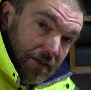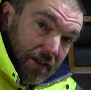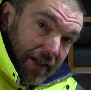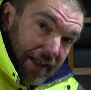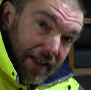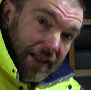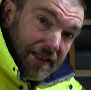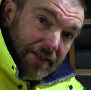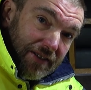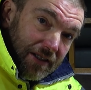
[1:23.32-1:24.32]
Right,
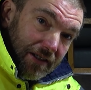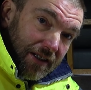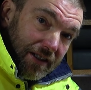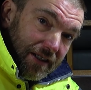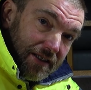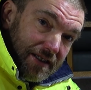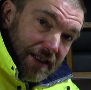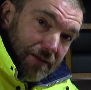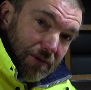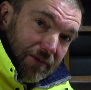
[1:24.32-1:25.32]
let's have a little look,
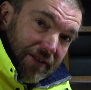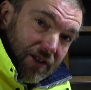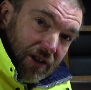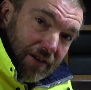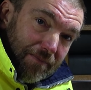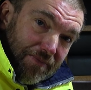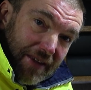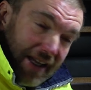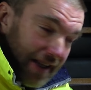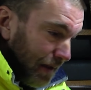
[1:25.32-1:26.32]
see what we've got
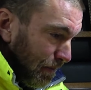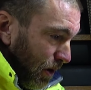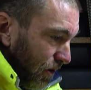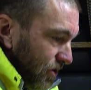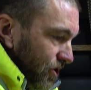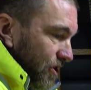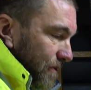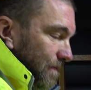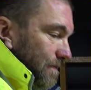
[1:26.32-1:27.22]
in the box.